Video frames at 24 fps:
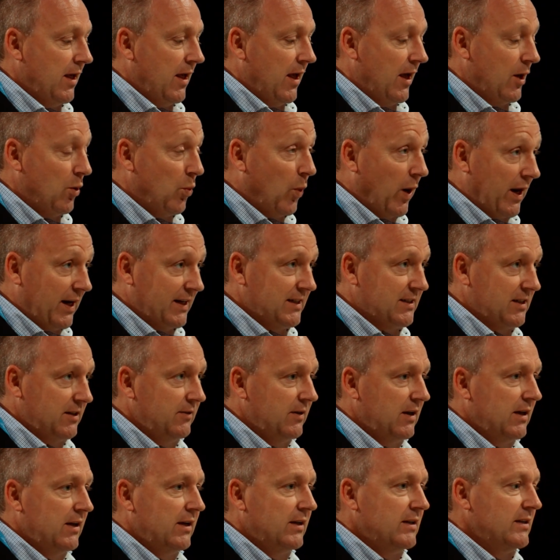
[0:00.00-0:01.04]
in Wellington,
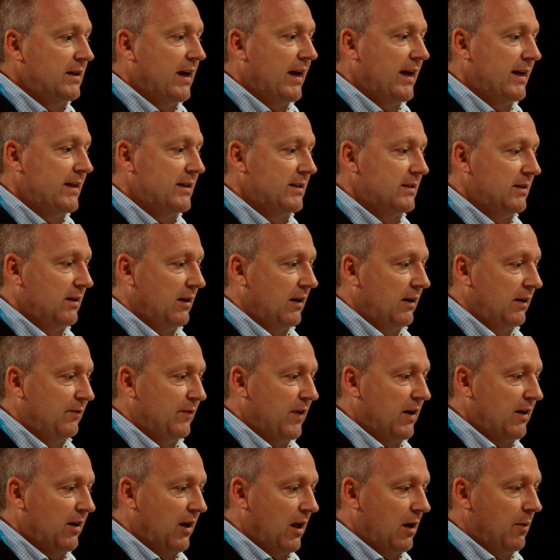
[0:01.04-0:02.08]
and
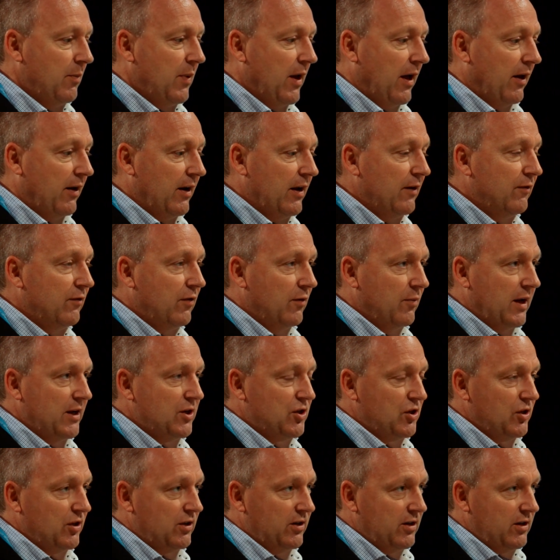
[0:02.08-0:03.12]
found out about
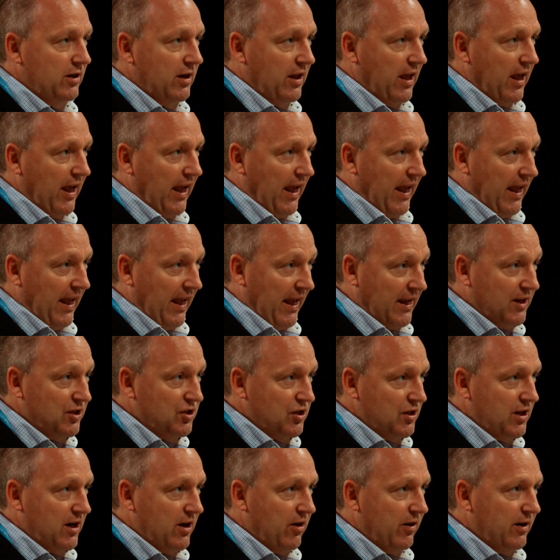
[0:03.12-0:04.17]
information
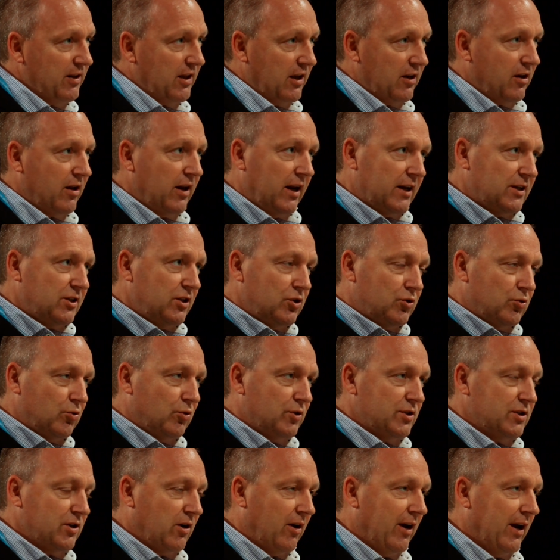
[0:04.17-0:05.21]
engineering, that you could actually
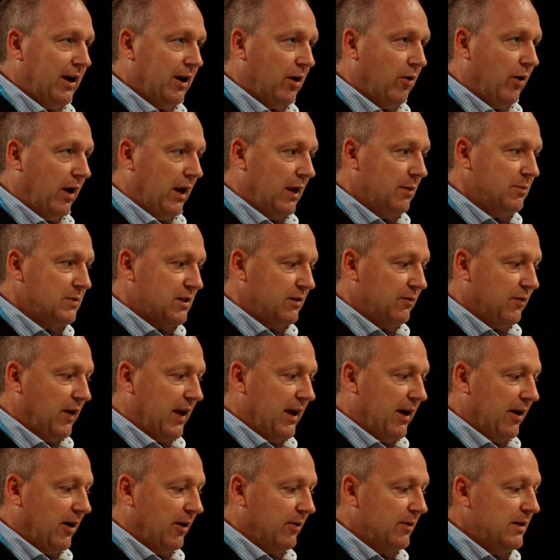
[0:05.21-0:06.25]
draw diagrams of
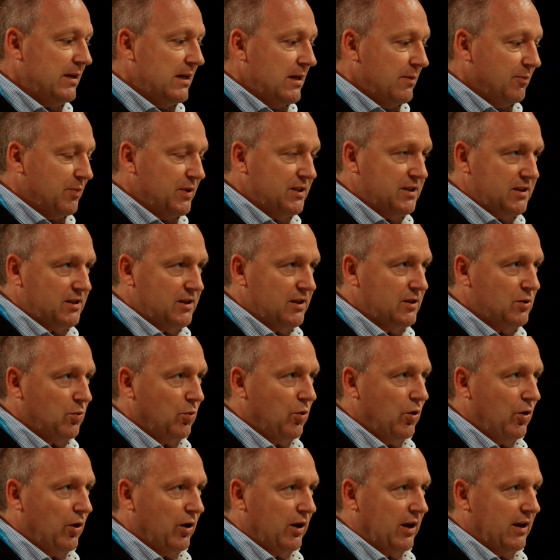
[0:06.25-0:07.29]
how businesses
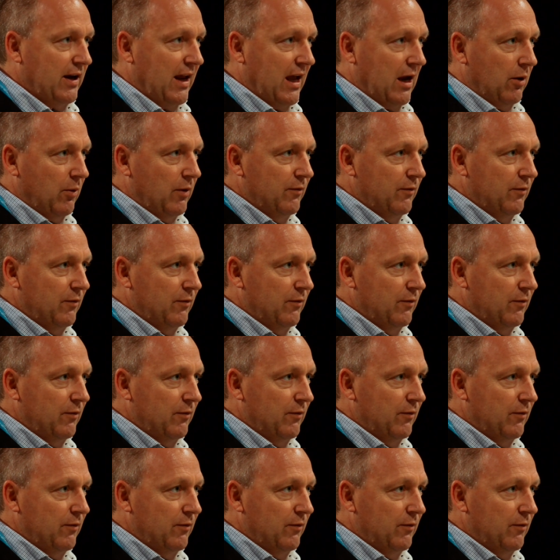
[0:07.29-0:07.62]
work and how